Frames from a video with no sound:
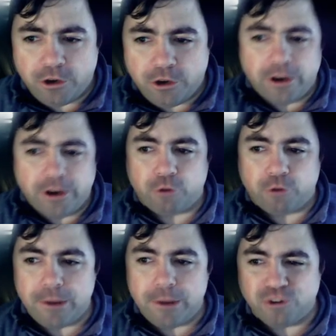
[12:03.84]
at your next door
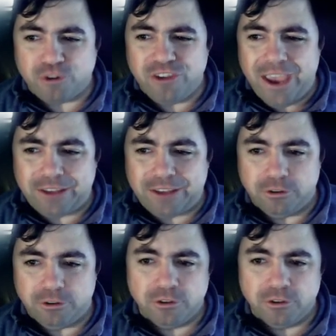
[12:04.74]
neighbor,
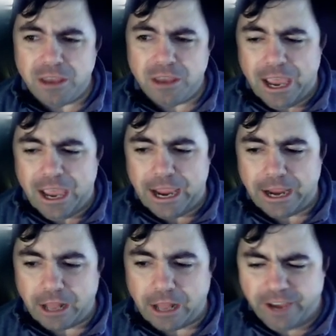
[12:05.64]
Texas,
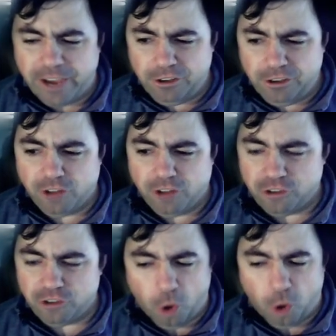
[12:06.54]
and uh, Texas
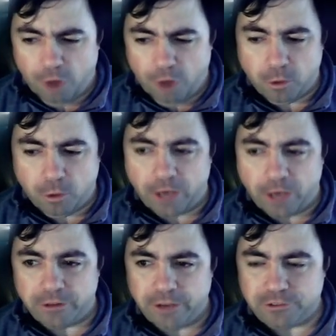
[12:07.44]
does an awful lot
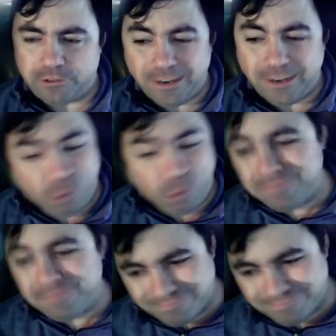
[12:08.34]
of testing. Well,
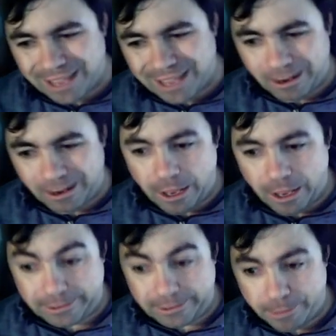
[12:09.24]
not a
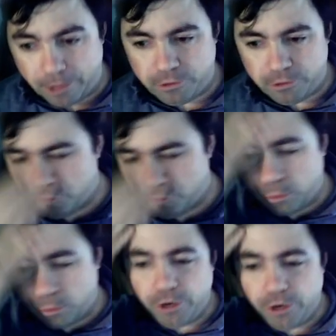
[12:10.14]
lot compared to
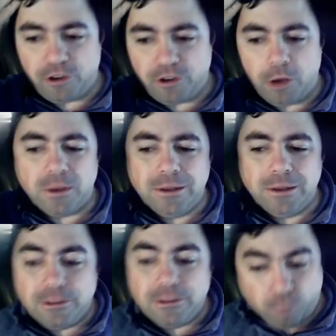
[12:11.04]
several years ago, but
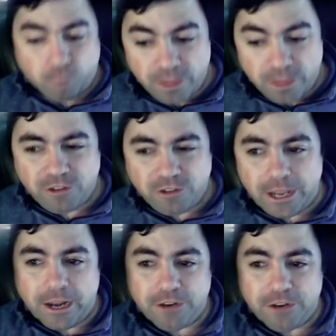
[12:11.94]
for this day
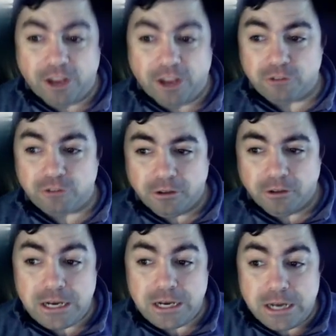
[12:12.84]
and age,
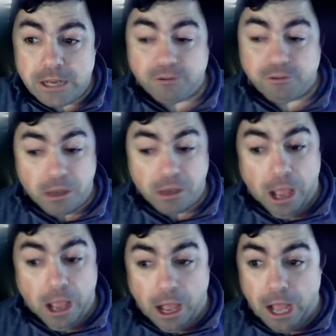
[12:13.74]
testing is
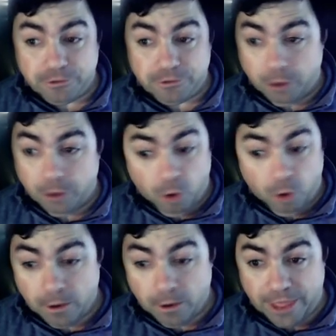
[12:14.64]
uh, still
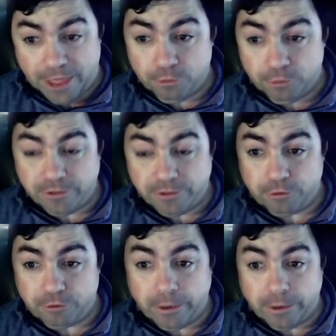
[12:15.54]
over a thousand
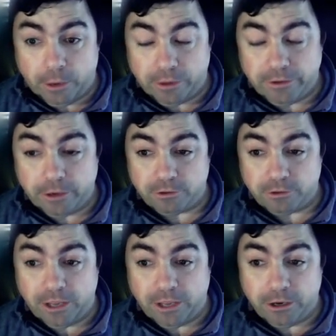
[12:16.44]
tests right now at
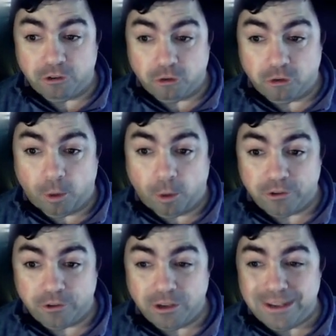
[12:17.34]
Texas. That is a surprise.